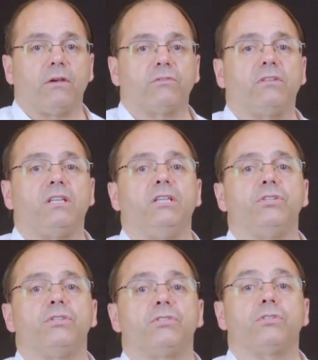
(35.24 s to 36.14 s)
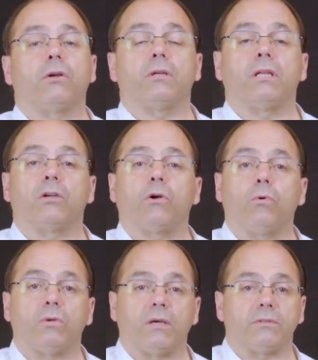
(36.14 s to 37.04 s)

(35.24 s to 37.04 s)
Delta T should start in a cold